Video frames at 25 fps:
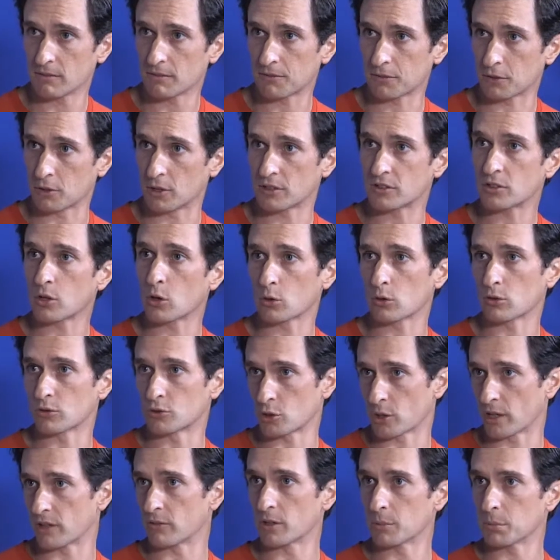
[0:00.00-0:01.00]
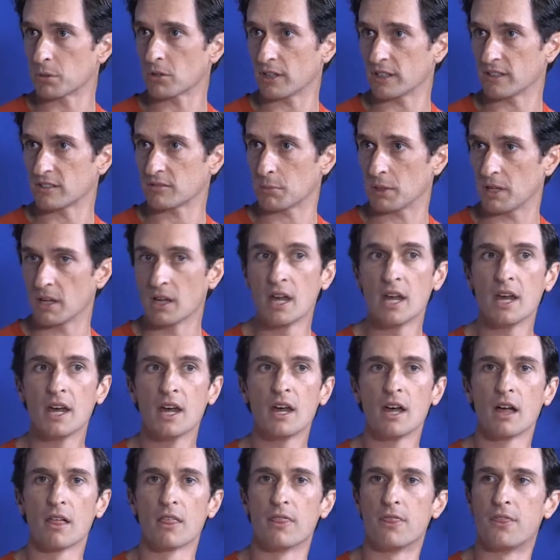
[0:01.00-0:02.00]
for a total joint replacement,
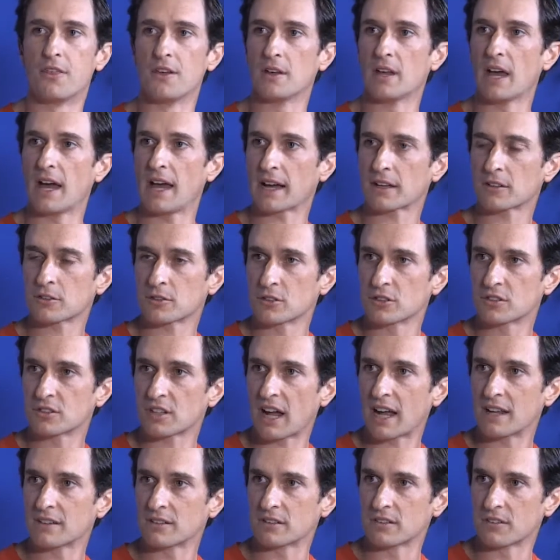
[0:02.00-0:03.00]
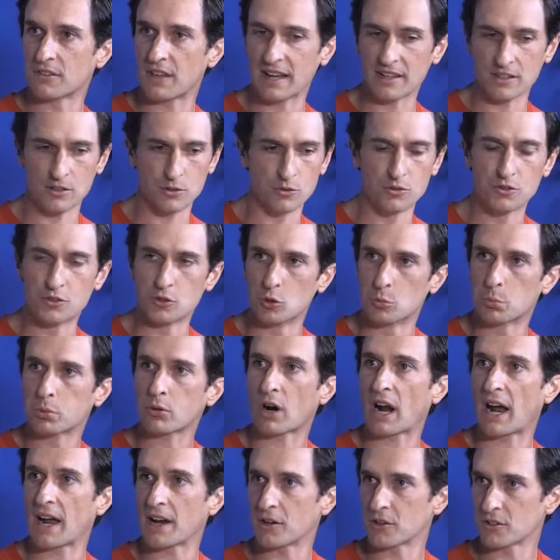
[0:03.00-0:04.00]
the exercises that you do
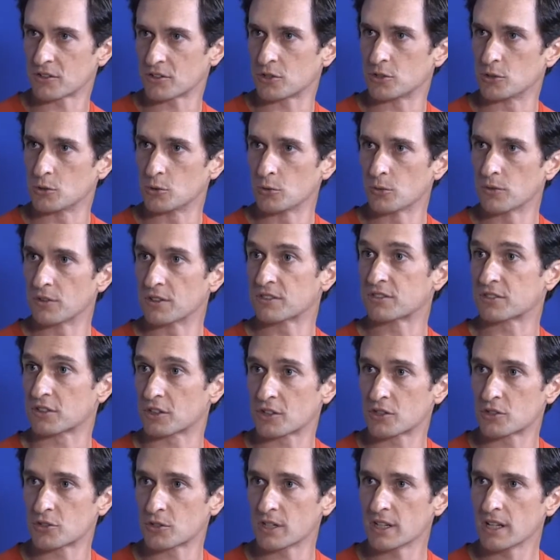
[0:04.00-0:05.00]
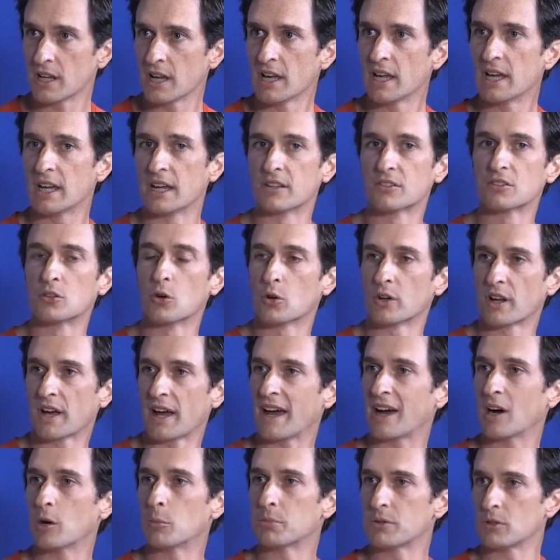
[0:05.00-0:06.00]
prior to the surgery is going to
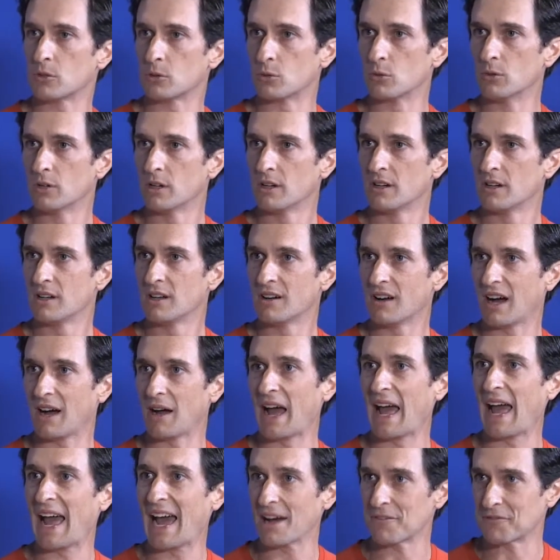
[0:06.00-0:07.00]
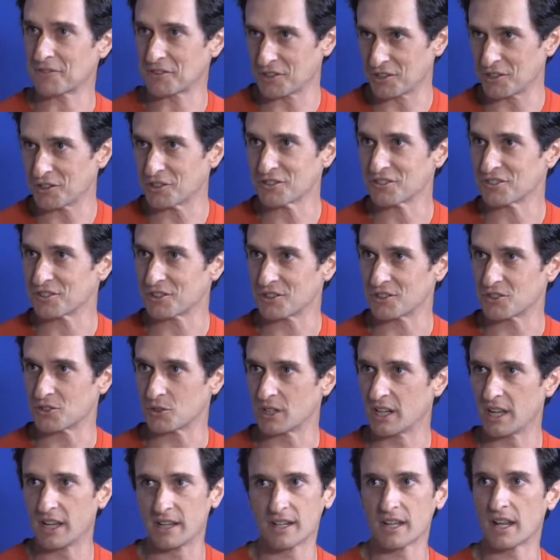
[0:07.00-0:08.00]
help you recover after your
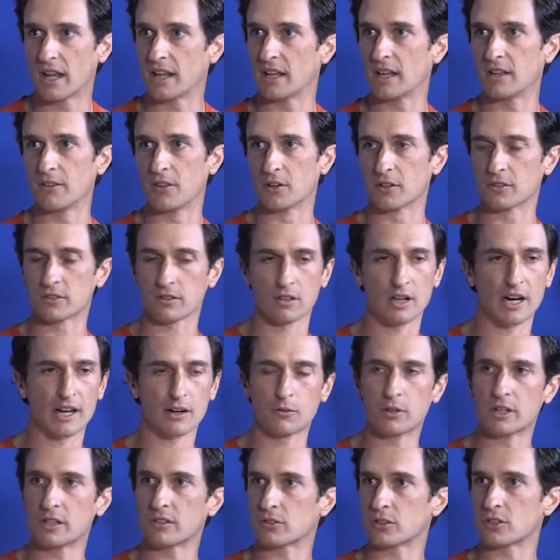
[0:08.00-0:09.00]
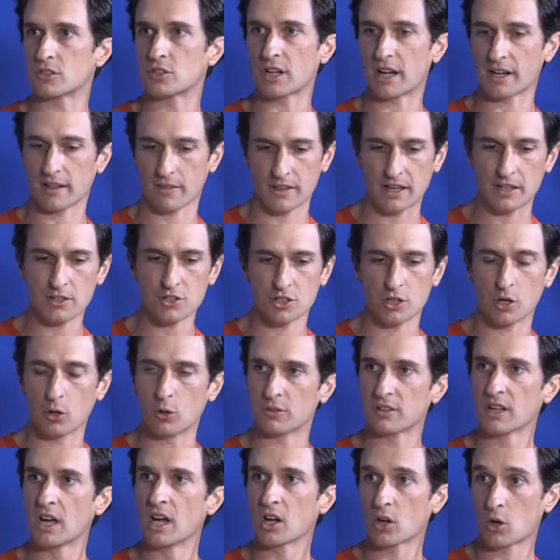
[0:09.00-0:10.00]
surgery. There's a lot of research on it that
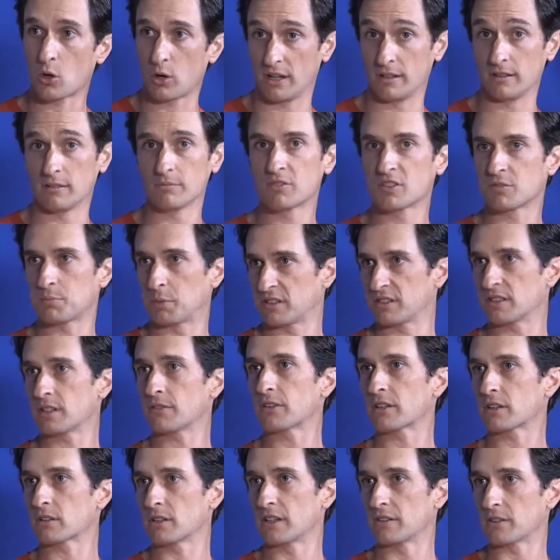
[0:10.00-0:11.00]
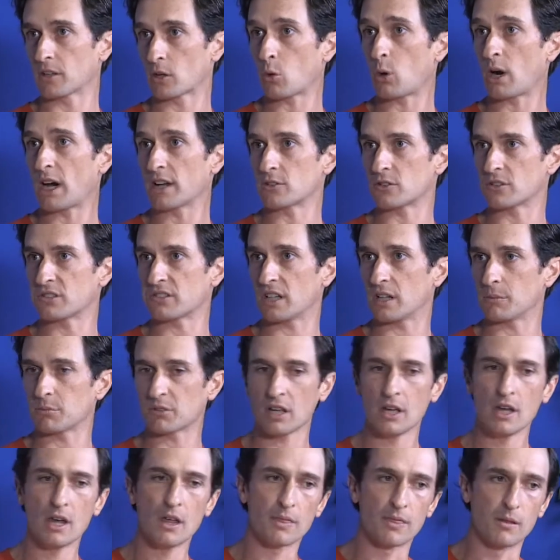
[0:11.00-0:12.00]
shows, and specifically in the quadriceps,
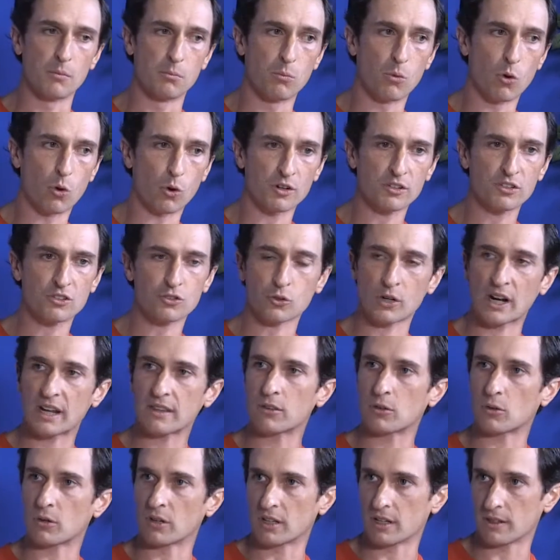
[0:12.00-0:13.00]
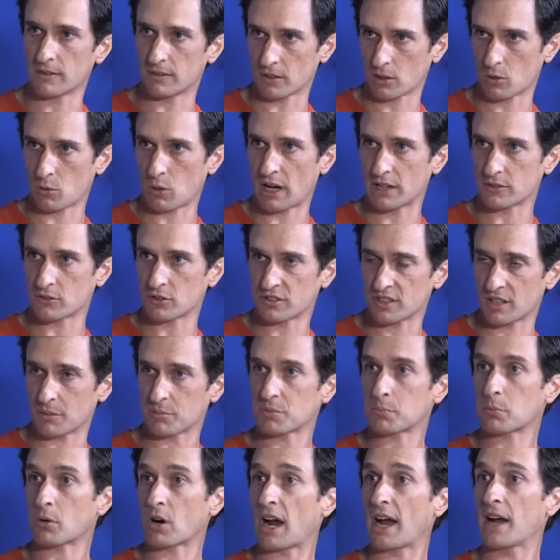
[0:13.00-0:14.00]
the more strength you can get in the
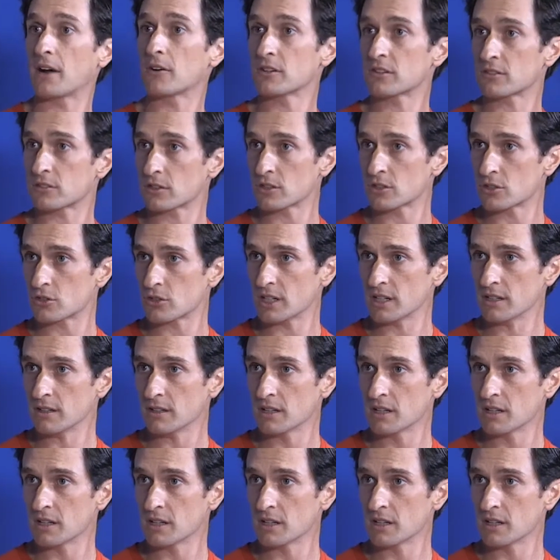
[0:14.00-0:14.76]
quadriceps prior to surgery,